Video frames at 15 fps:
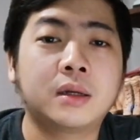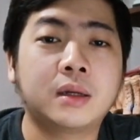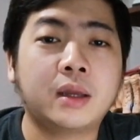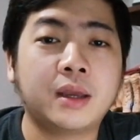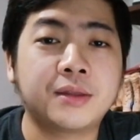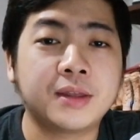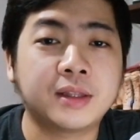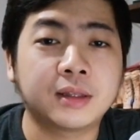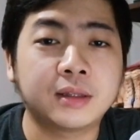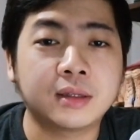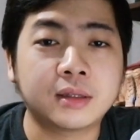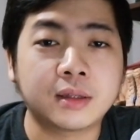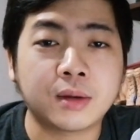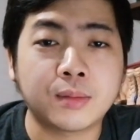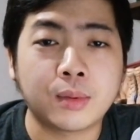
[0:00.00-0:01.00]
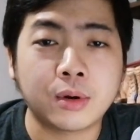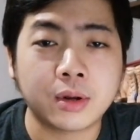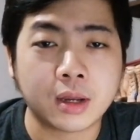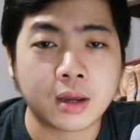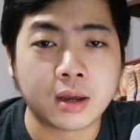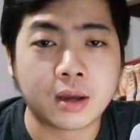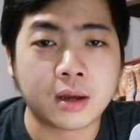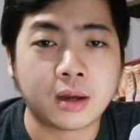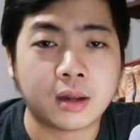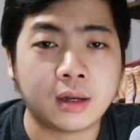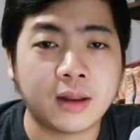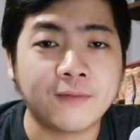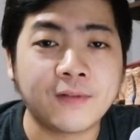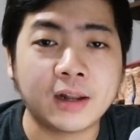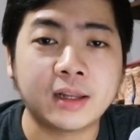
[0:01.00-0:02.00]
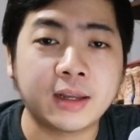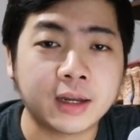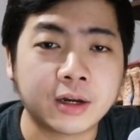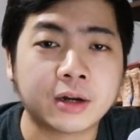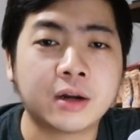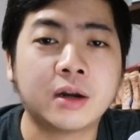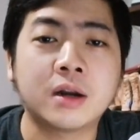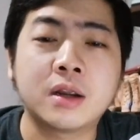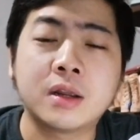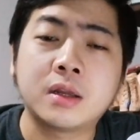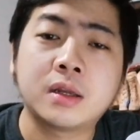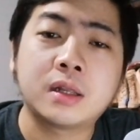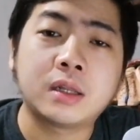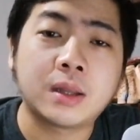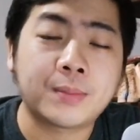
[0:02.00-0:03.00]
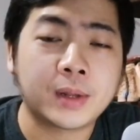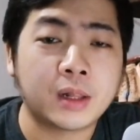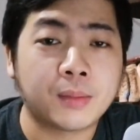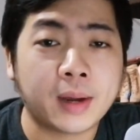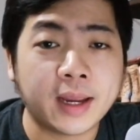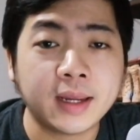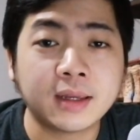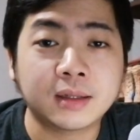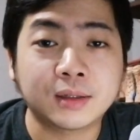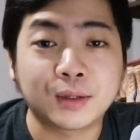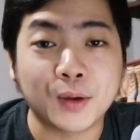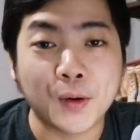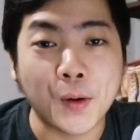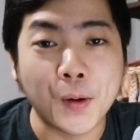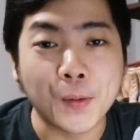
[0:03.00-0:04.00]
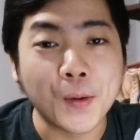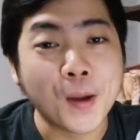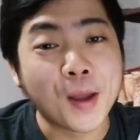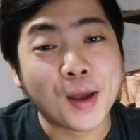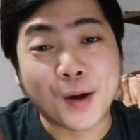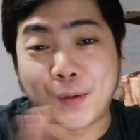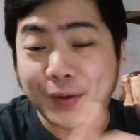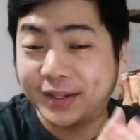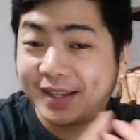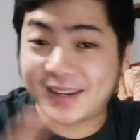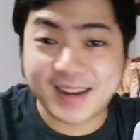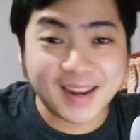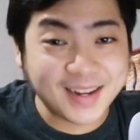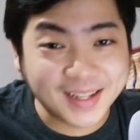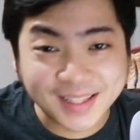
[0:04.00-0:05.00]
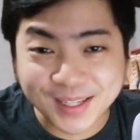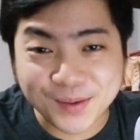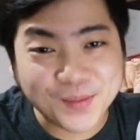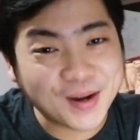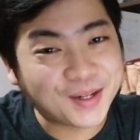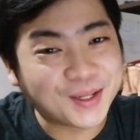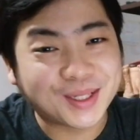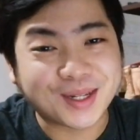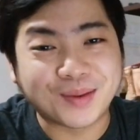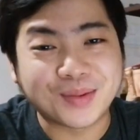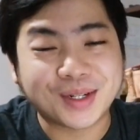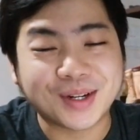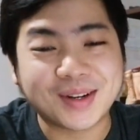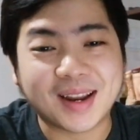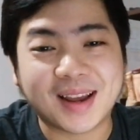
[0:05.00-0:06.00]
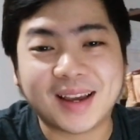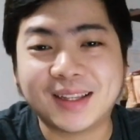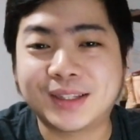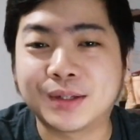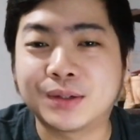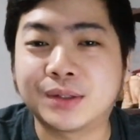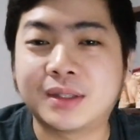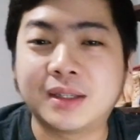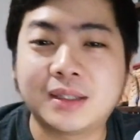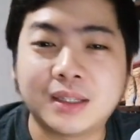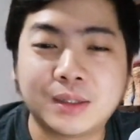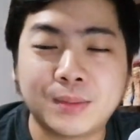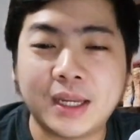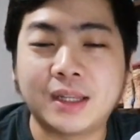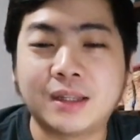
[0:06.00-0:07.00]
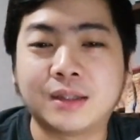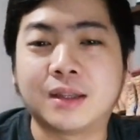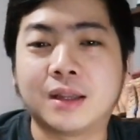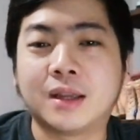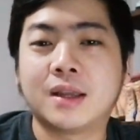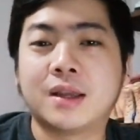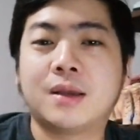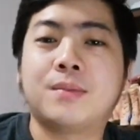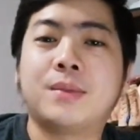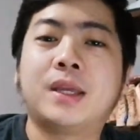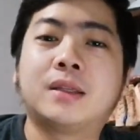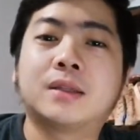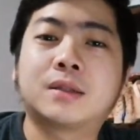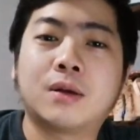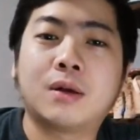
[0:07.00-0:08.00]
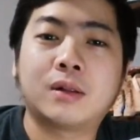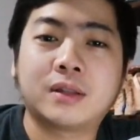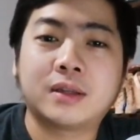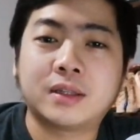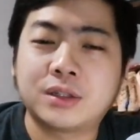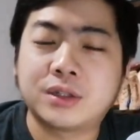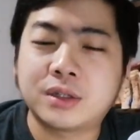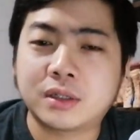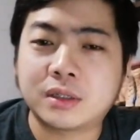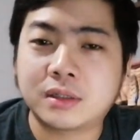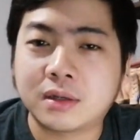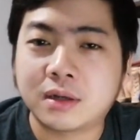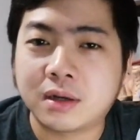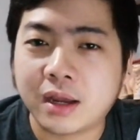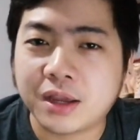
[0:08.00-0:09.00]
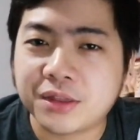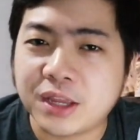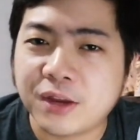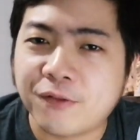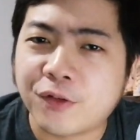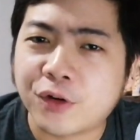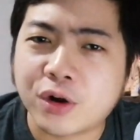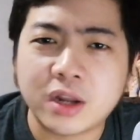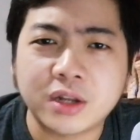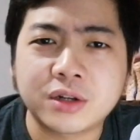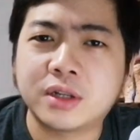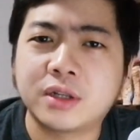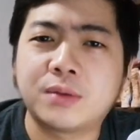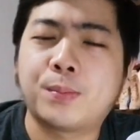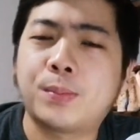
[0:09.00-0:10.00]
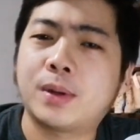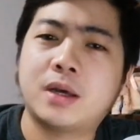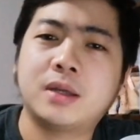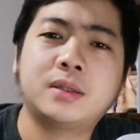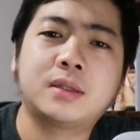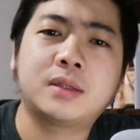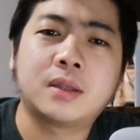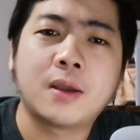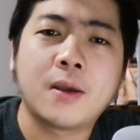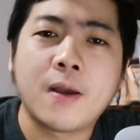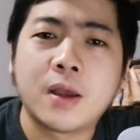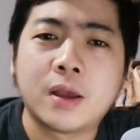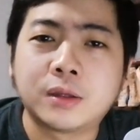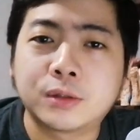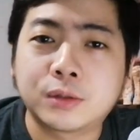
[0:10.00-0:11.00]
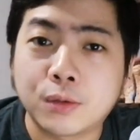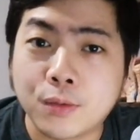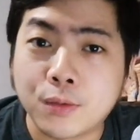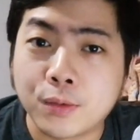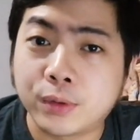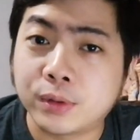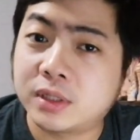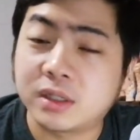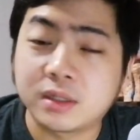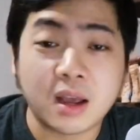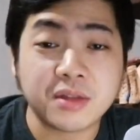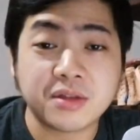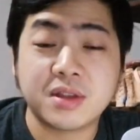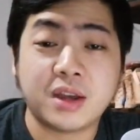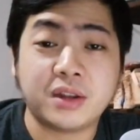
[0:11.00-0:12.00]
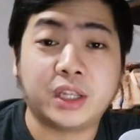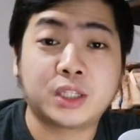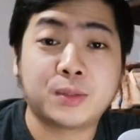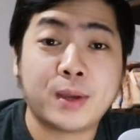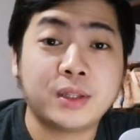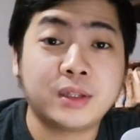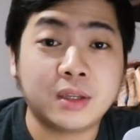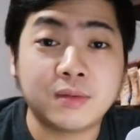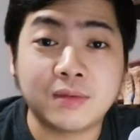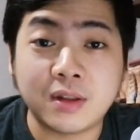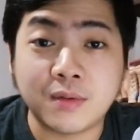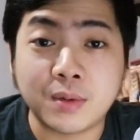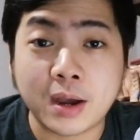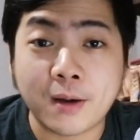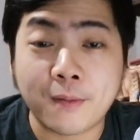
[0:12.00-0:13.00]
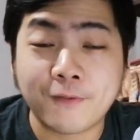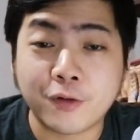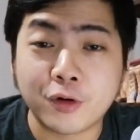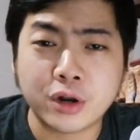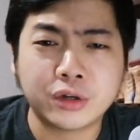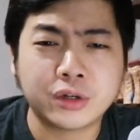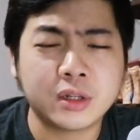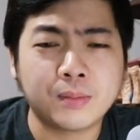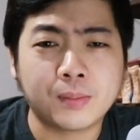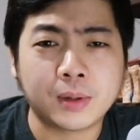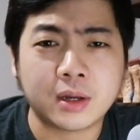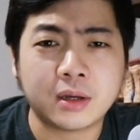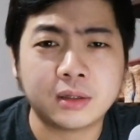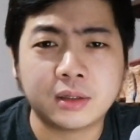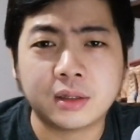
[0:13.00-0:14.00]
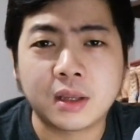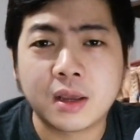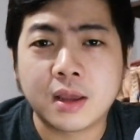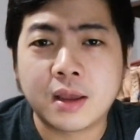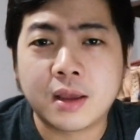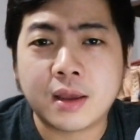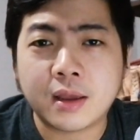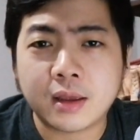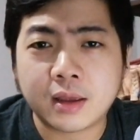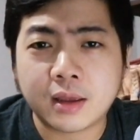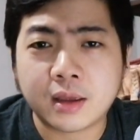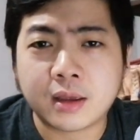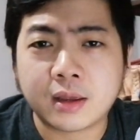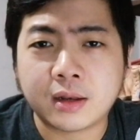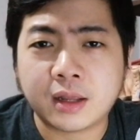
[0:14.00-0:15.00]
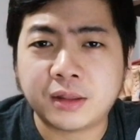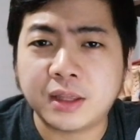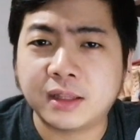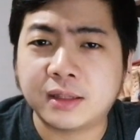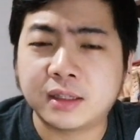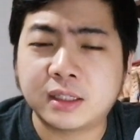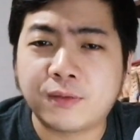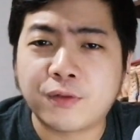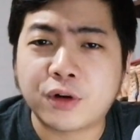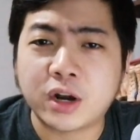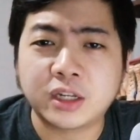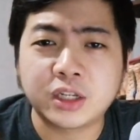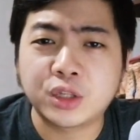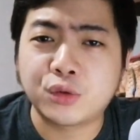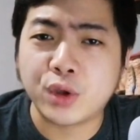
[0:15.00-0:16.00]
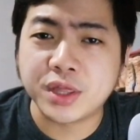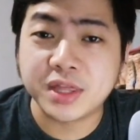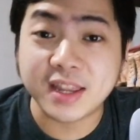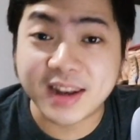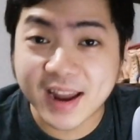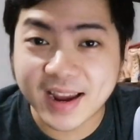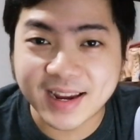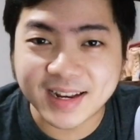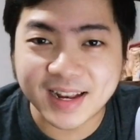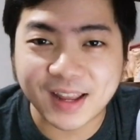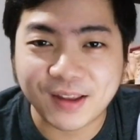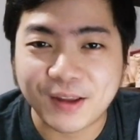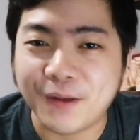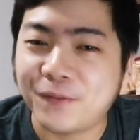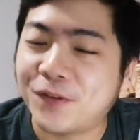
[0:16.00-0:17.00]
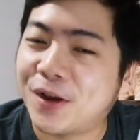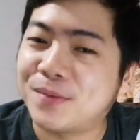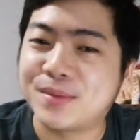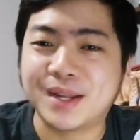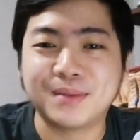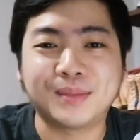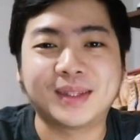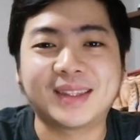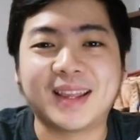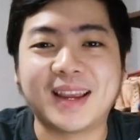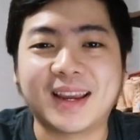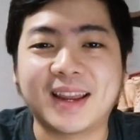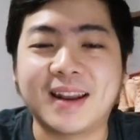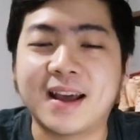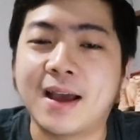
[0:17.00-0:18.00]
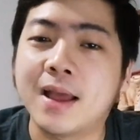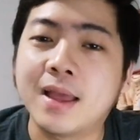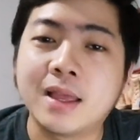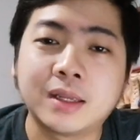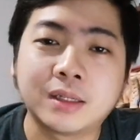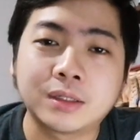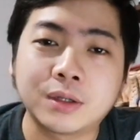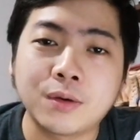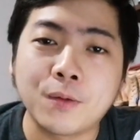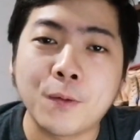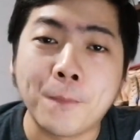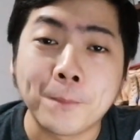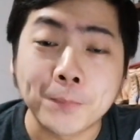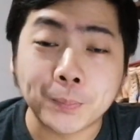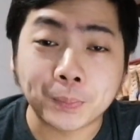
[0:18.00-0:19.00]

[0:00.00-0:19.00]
I think this is the BOYA Lavalier lapel mic. So once again, it's in my description, guys. So this is being sold at just I think 400 plus. So it's not that expensive, diba? 400 plus, and I think it's 429 if I'm not mistaken, ha. So